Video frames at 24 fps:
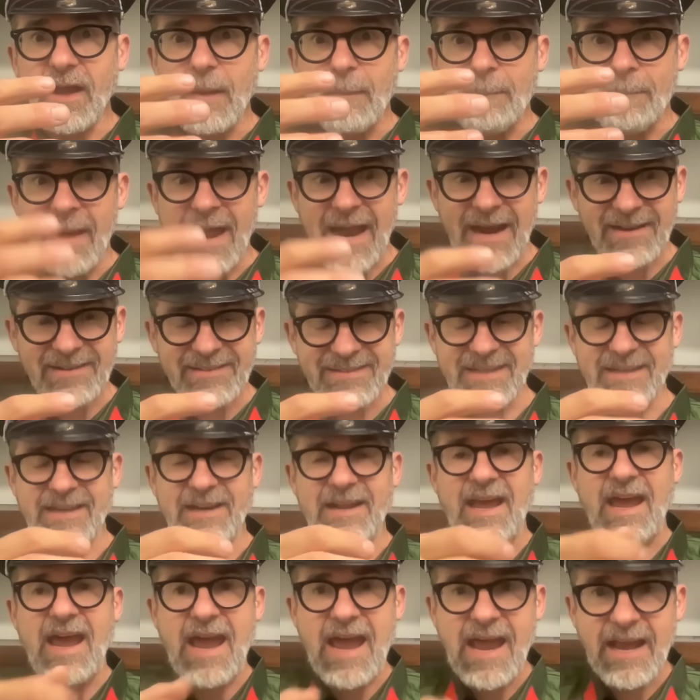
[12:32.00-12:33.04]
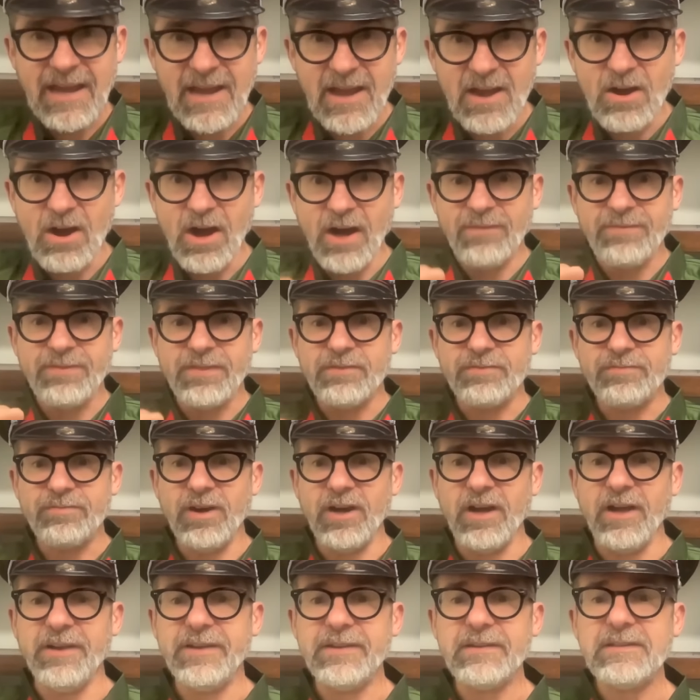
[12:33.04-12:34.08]
magazine hanging off the
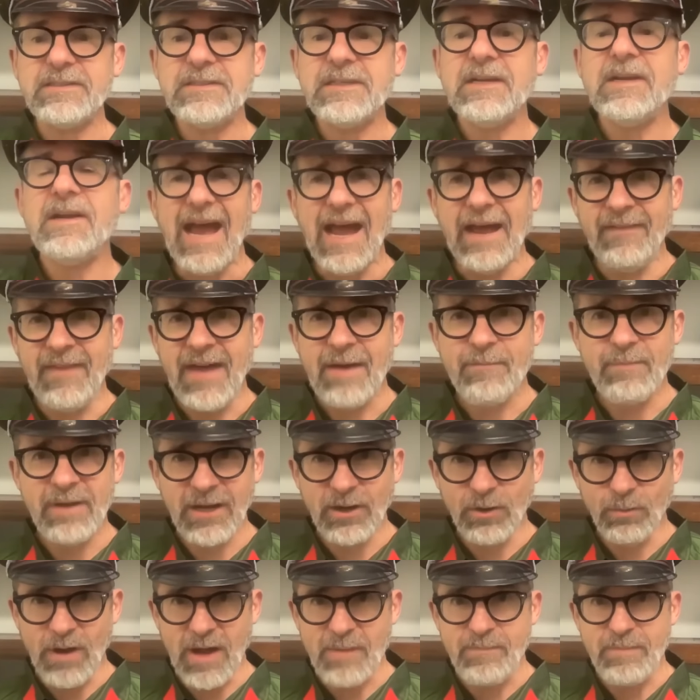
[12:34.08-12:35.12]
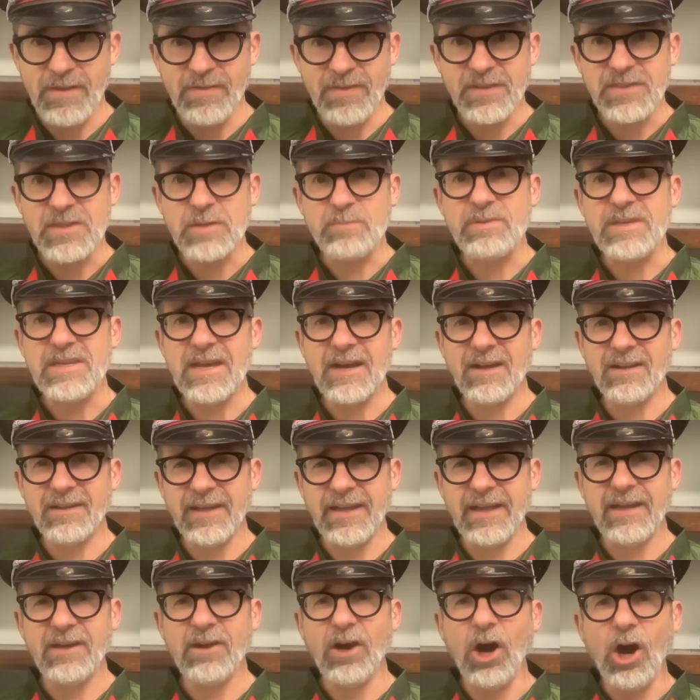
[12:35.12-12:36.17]
front. And that made a weapon that the
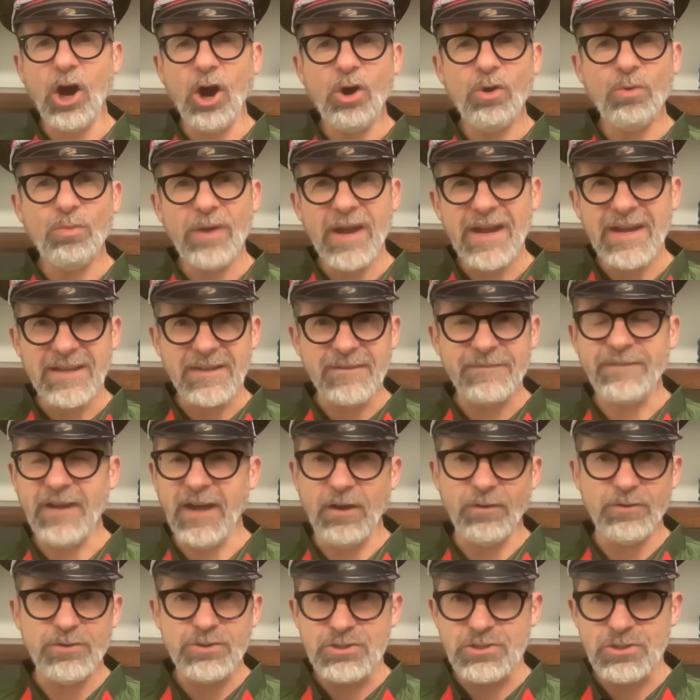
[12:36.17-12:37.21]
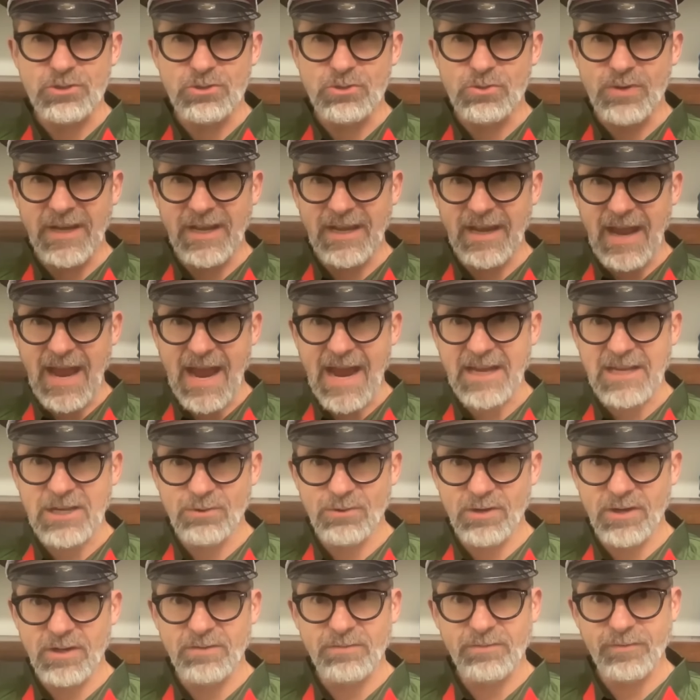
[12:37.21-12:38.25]
PLA already found too
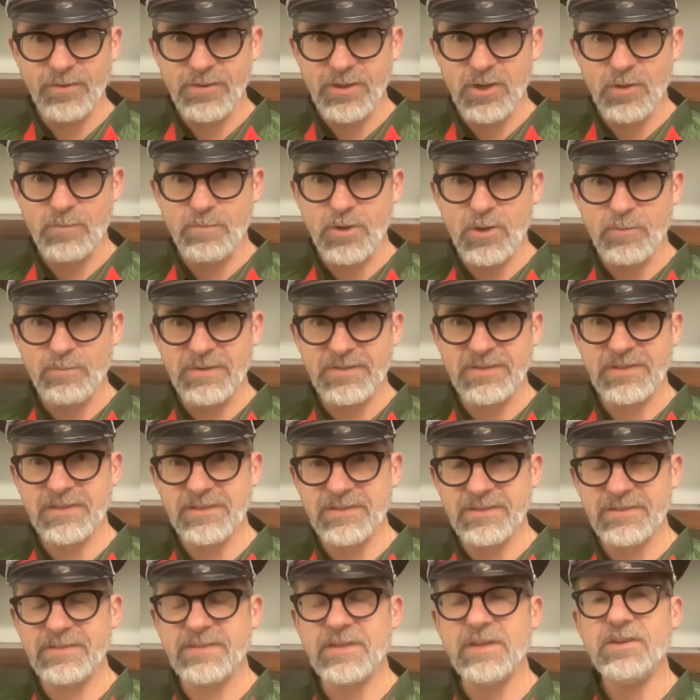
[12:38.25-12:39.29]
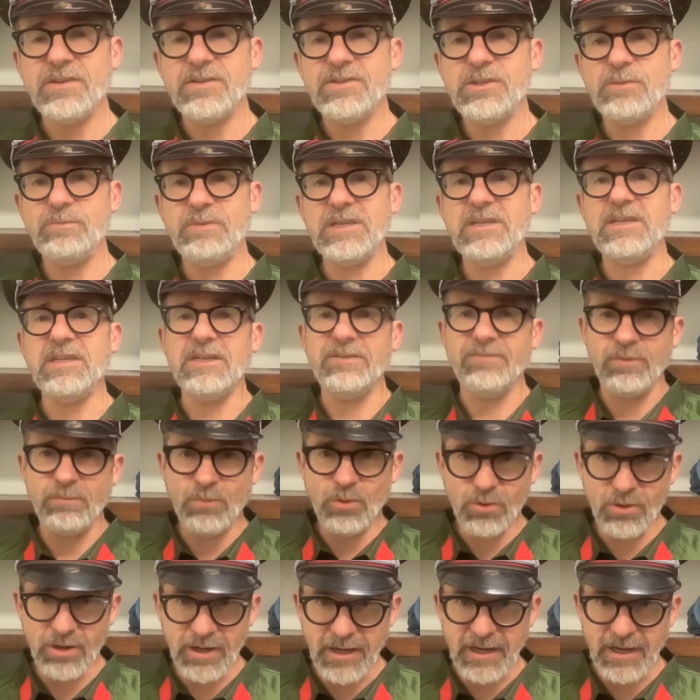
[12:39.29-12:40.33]
inaccurate for their purposes to be even more